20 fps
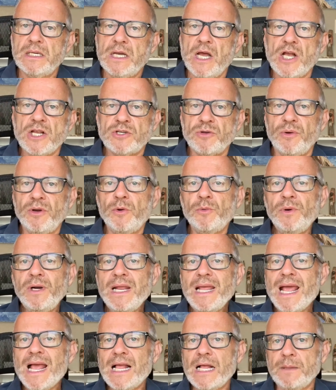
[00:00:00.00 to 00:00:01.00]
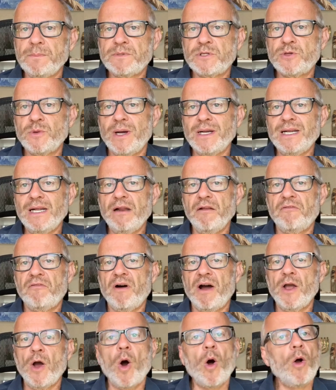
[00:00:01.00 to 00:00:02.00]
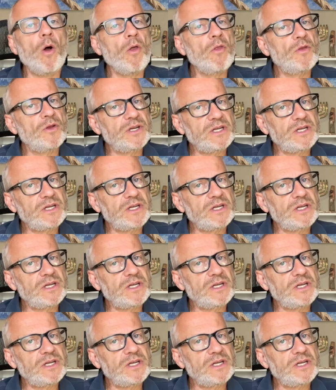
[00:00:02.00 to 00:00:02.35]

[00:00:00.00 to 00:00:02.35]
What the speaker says: So it really helps to identify all the